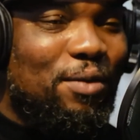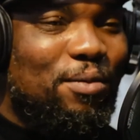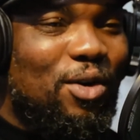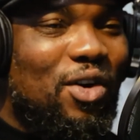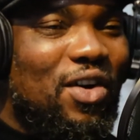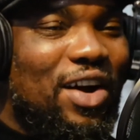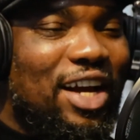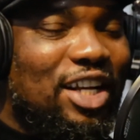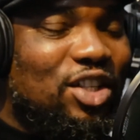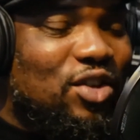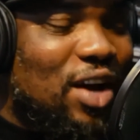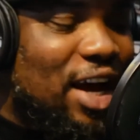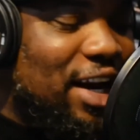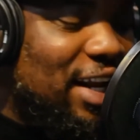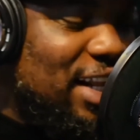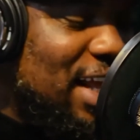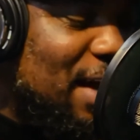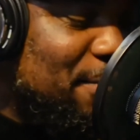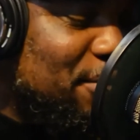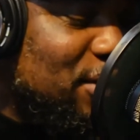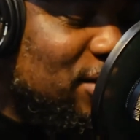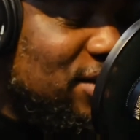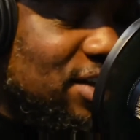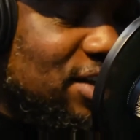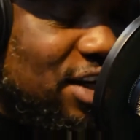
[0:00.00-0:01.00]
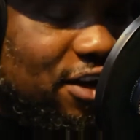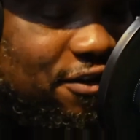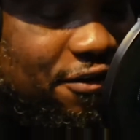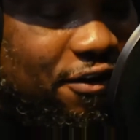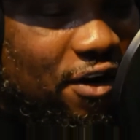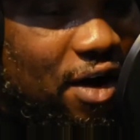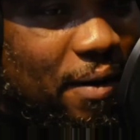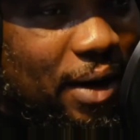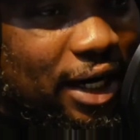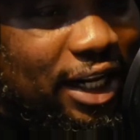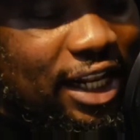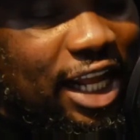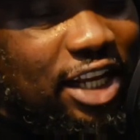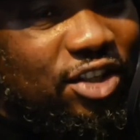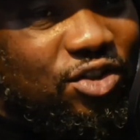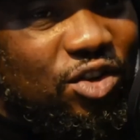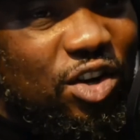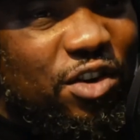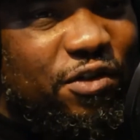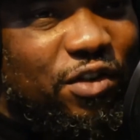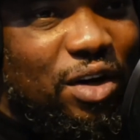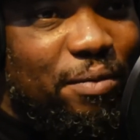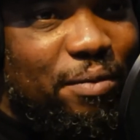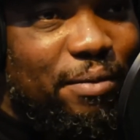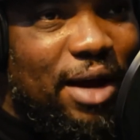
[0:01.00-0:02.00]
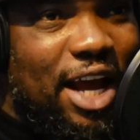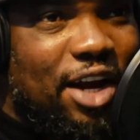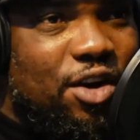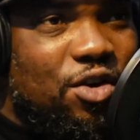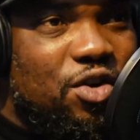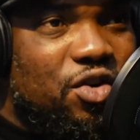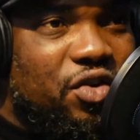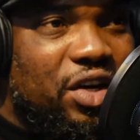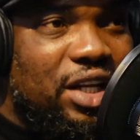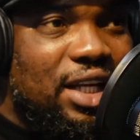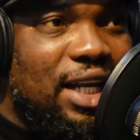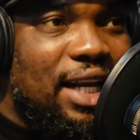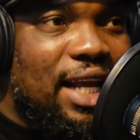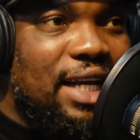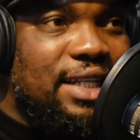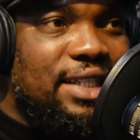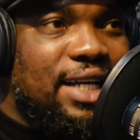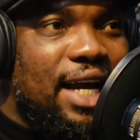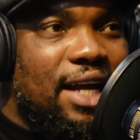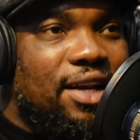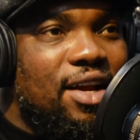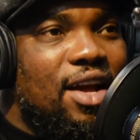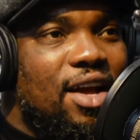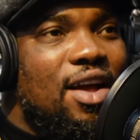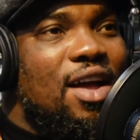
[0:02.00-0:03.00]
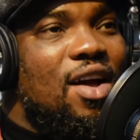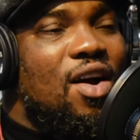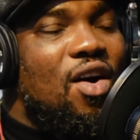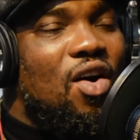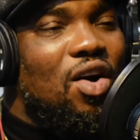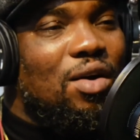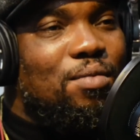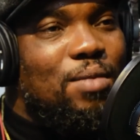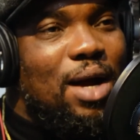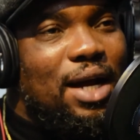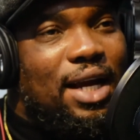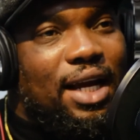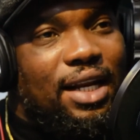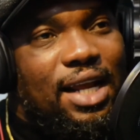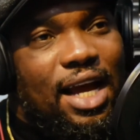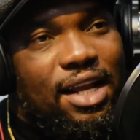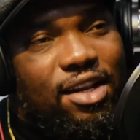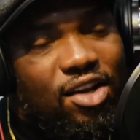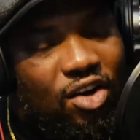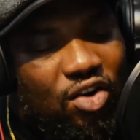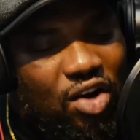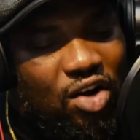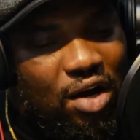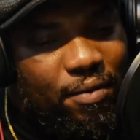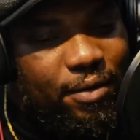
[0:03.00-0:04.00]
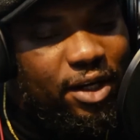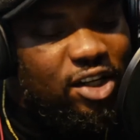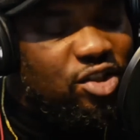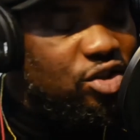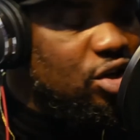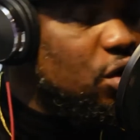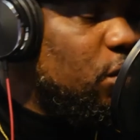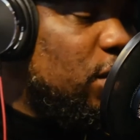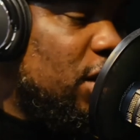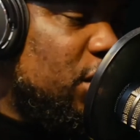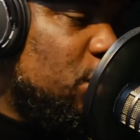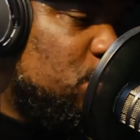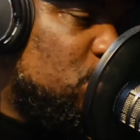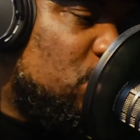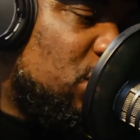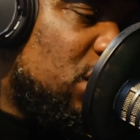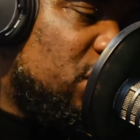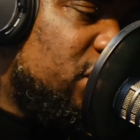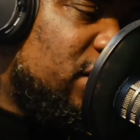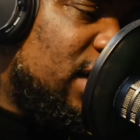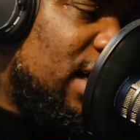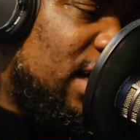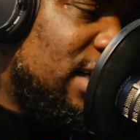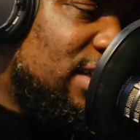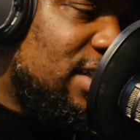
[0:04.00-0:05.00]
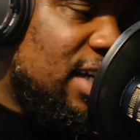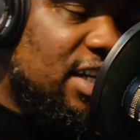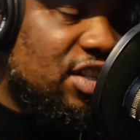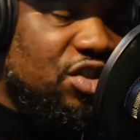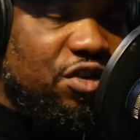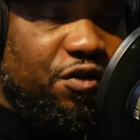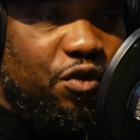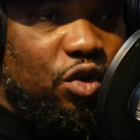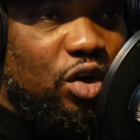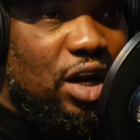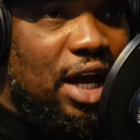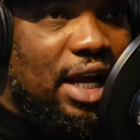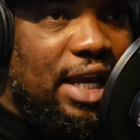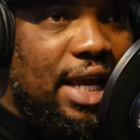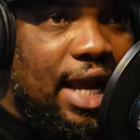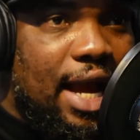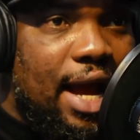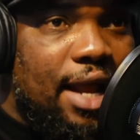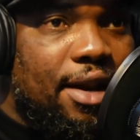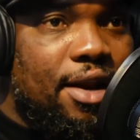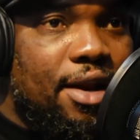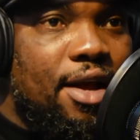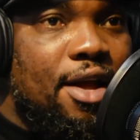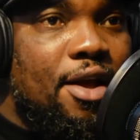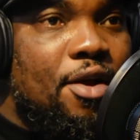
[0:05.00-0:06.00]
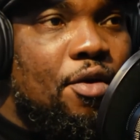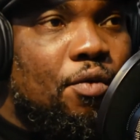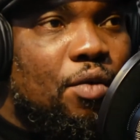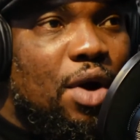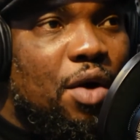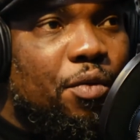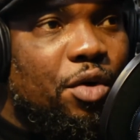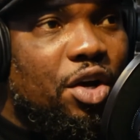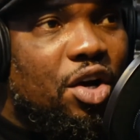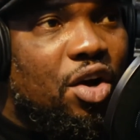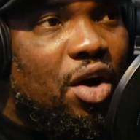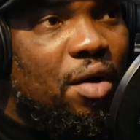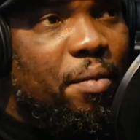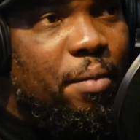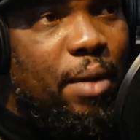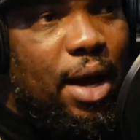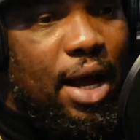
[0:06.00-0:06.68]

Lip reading: We will enjoy another music for another song from Mike OKRI, the legend. Okpeke and I come next. Don't worry, we'll give you a chance to follow Ian when we come